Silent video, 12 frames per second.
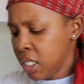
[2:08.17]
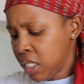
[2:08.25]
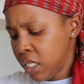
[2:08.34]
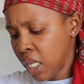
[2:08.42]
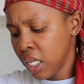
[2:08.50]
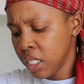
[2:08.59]

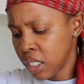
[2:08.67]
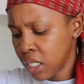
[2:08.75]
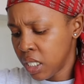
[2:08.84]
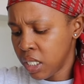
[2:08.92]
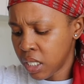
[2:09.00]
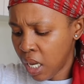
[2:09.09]

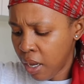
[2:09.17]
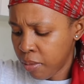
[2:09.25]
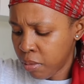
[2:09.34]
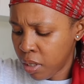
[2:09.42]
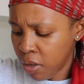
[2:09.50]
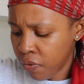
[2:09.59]
Stacy's
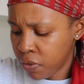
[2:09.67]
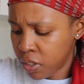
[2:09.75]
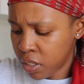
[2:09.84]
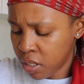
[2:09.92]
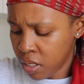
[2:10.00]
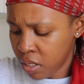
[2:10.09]
gift.